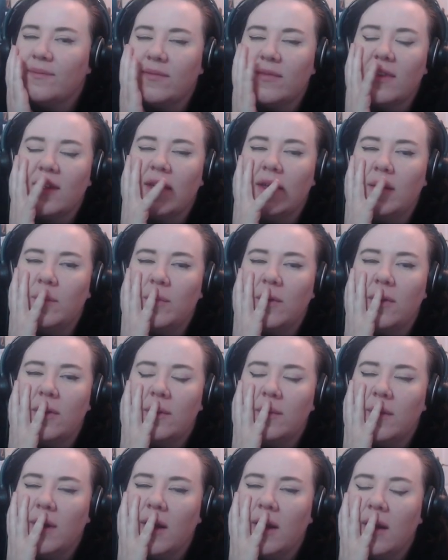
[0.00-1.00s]
going to bother
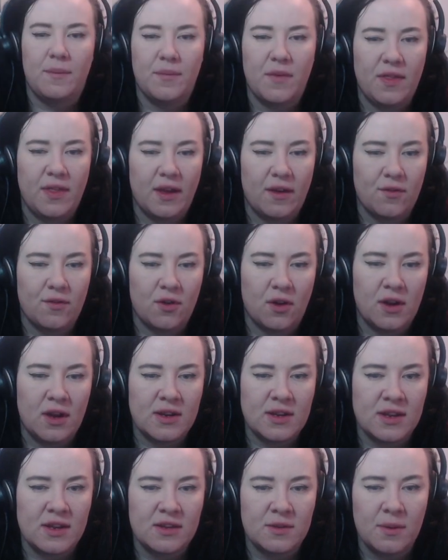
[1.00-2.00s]
me. I think I've got an
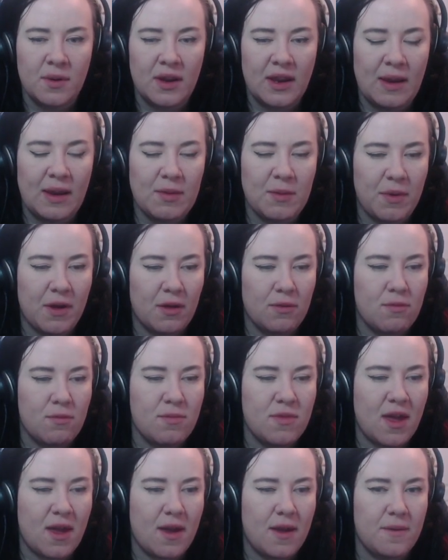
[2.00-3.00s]
idea. So I'm going to keep the bathroom
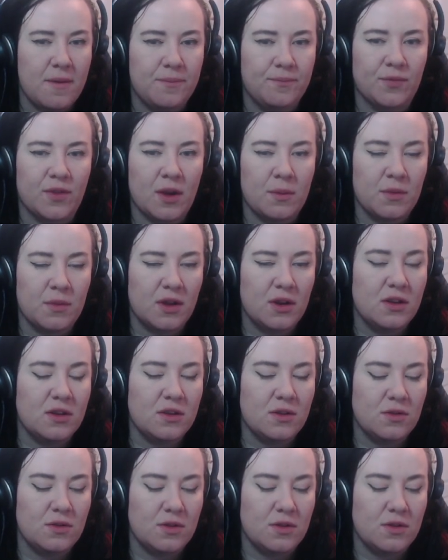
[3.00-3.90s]
there. I'm going to do the